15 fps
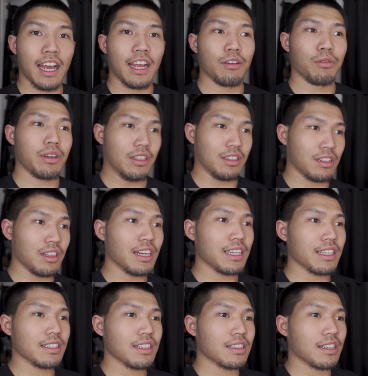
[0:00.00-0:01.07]
And what a slug
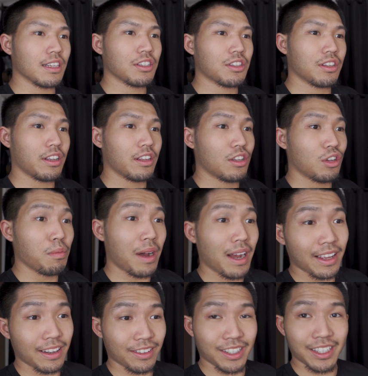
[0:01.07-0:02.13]
is essentially, to
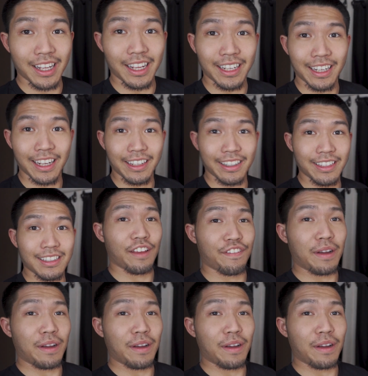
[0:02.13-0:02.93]
my understanding at least,